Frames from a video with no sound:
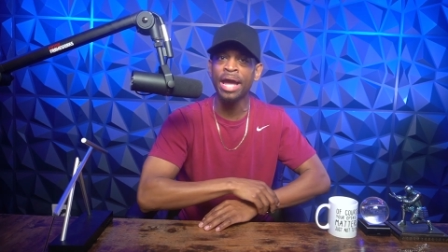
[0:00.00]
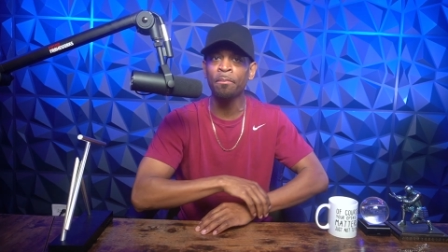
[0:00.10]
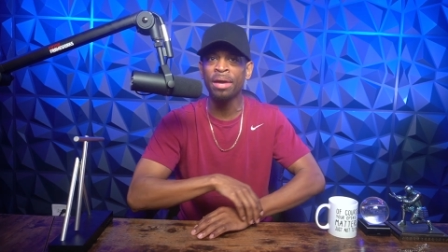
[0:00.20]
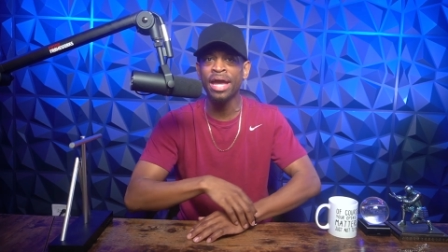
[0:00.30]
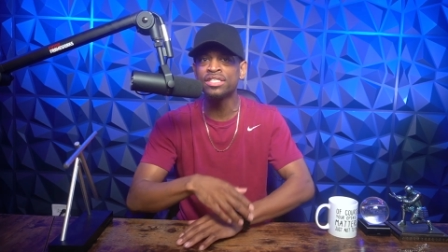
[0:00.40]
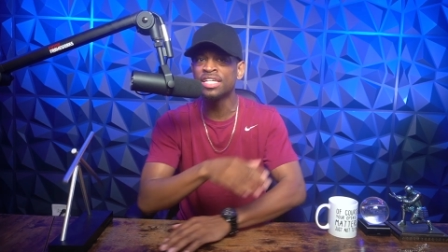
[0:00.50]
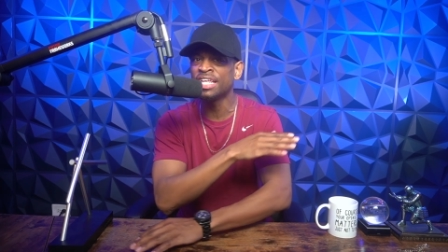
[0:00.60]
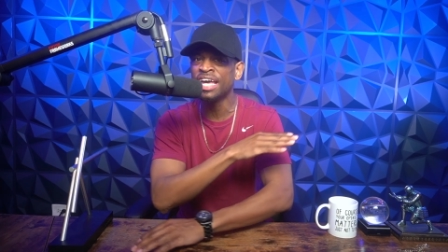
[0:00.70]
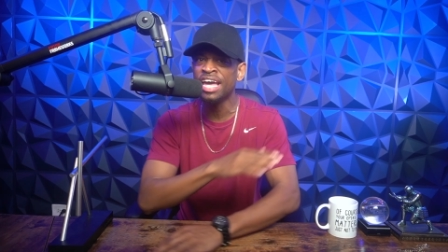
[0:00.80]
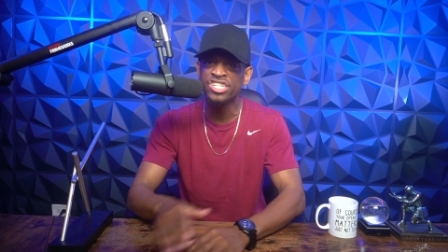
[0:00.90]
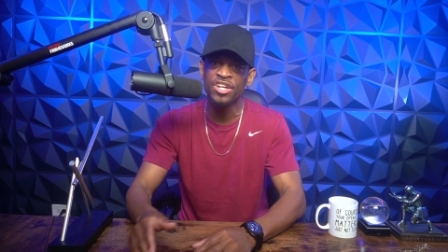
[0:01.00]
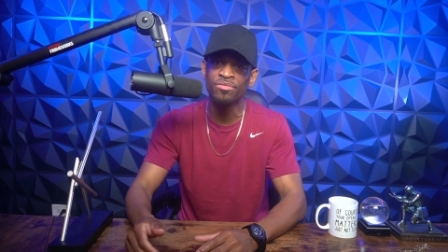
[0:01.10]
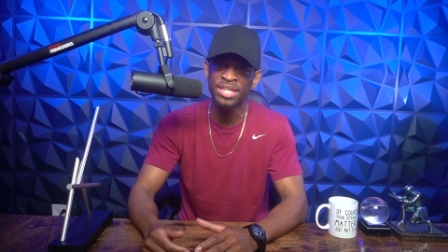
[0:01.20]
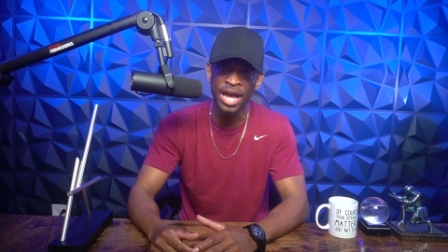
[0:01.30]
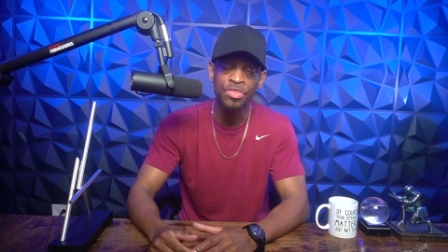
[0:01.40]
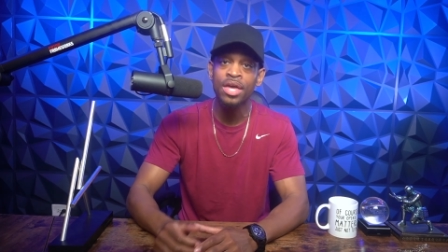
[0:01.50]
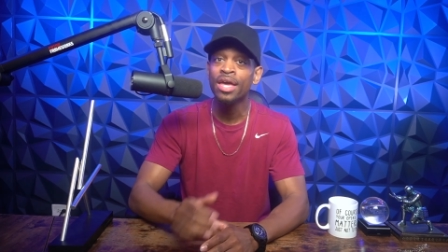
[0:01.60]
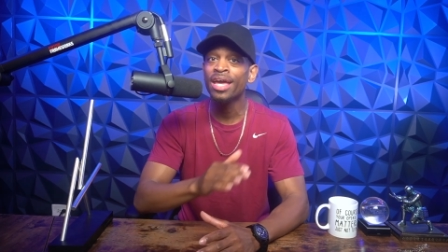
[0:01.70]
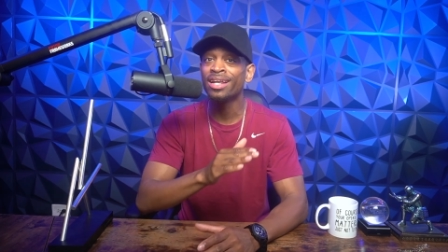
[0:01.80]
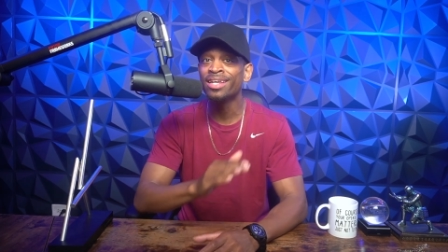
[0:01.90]
man to the inch of death,
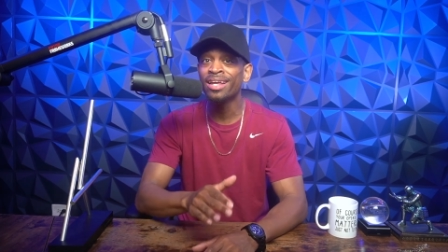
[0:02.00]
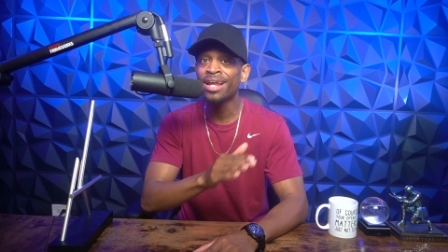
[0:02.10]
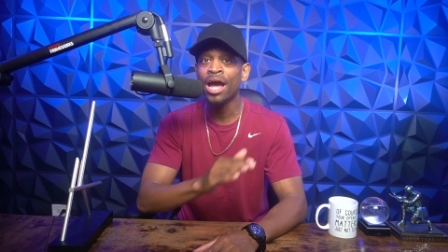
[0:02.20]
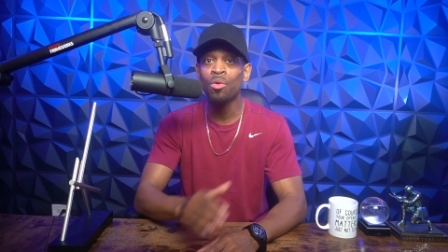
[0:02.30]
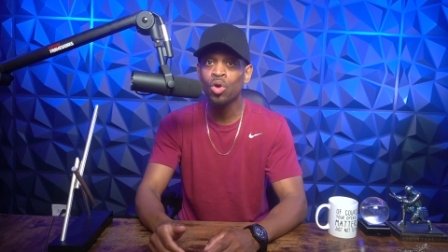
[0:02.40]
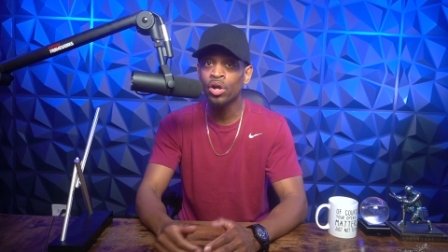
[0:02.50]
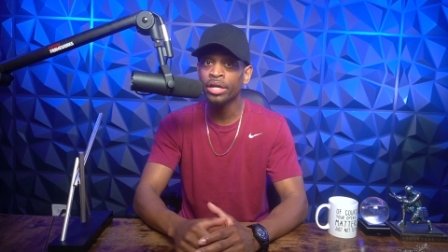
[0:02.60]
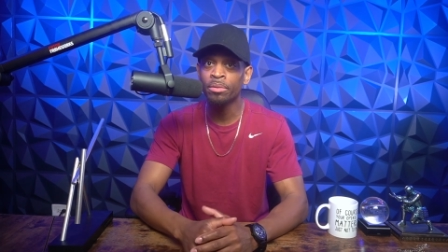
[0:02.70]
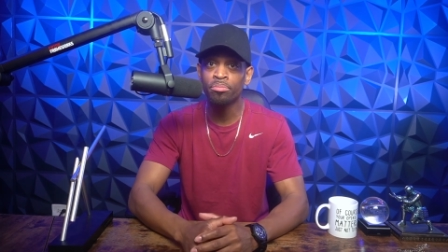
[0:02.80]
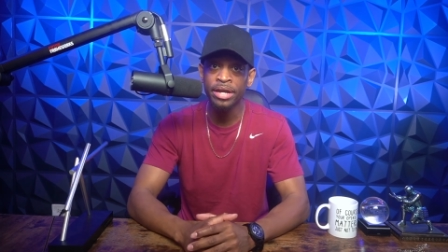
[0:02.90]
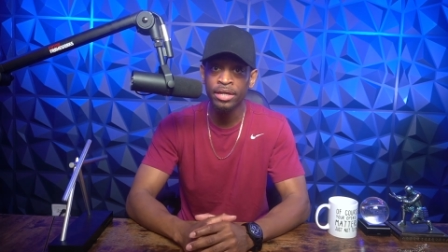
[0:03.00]
it did not work in breaking